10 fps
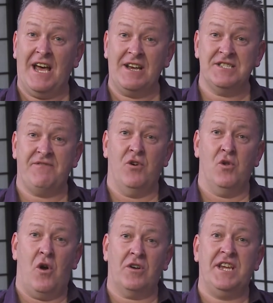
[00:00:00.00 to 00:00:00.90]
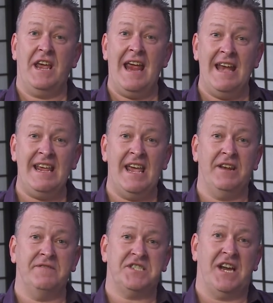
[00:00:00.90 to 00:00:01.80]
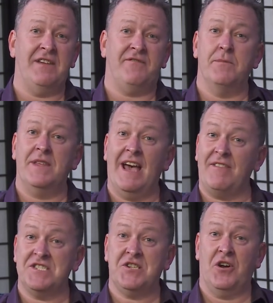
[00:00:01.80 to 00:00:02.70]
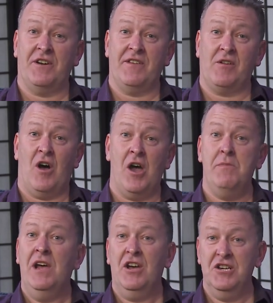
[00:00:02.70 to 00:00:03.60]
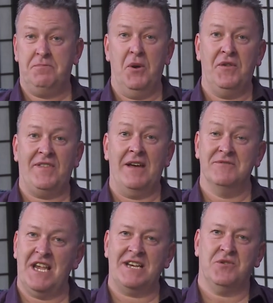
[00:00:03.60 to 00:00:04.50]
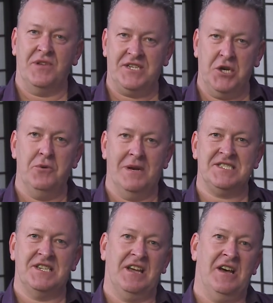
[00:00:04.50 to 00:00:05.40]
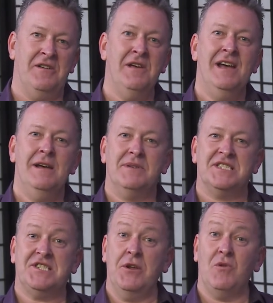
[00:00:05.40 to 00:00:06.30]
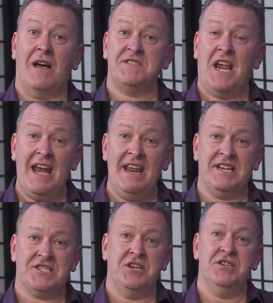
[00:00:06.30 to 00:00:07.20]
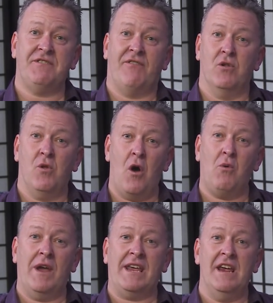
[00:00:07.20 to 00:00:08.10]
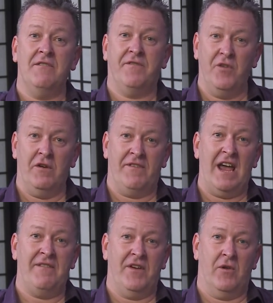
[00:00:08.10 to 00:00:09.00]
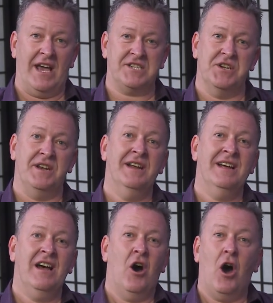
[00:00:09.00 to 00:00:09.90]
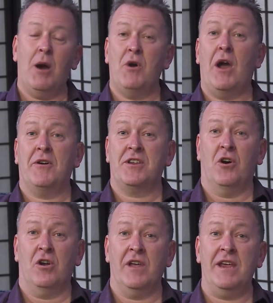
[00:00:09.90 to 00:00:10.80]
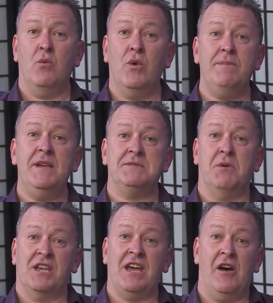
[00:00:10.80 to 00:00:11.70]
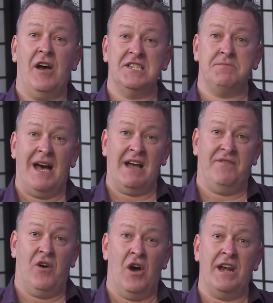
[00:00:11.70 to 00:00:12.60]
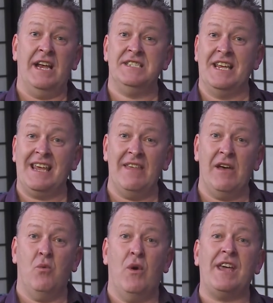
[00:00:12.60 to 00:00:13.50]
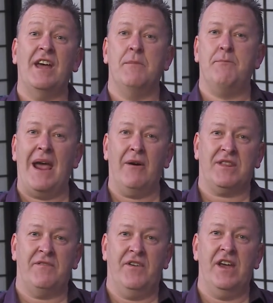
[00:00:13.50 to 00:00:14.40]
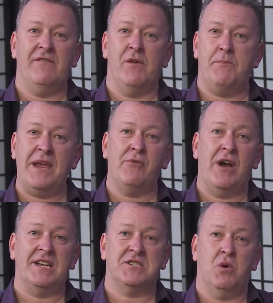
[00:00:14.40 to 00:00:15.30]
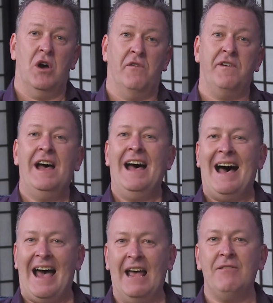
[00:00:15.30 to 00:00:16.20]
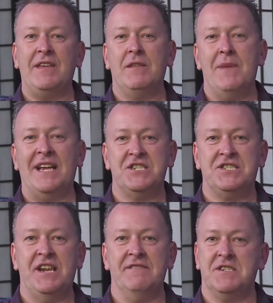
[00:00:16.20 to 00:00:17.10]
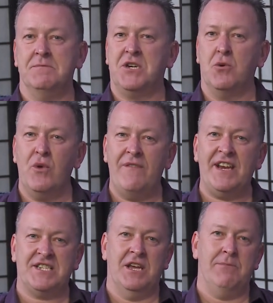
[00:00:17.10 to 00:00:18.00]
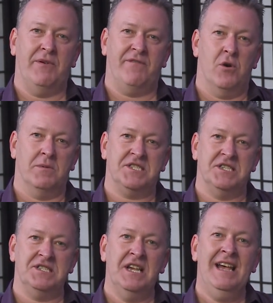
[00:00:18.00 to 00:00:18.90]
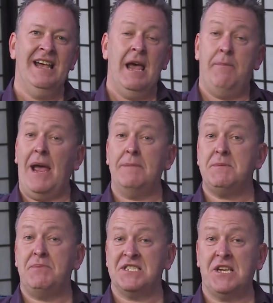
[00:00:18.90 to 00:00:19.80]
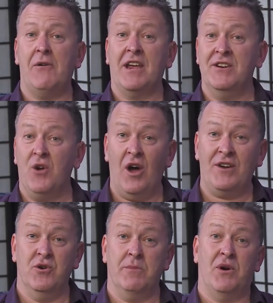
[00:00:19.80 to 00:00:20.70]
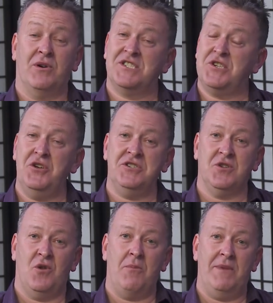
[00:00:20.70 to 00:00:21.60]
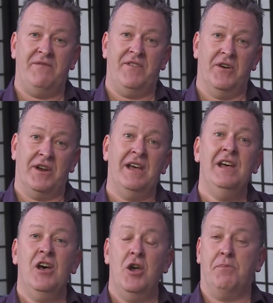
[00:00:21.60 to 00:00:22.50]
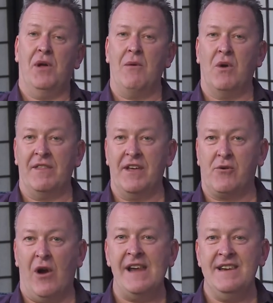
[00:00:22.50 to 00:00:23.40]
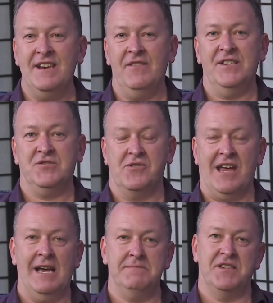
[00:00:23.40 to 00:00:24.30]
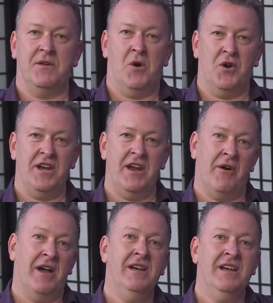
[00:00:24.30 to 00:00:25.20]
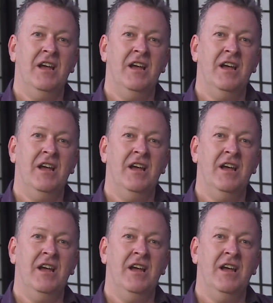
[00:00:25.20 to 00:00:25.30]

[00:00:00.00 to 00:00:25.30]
tug its forelock to any head of state from the other side of the globe whose birthday was actually two months ago, but still loves any excuse for a long weekend full of AFL action. I'm Rohan Connolly, with me is my co host Mark Fine, and together we're going to bow at the feet of a big round 12, hailing the majesty of some terrific team performances and perhaps bestowing a knighthood upon a certain Geelong midfielder who played one of the great individual games of the modern era.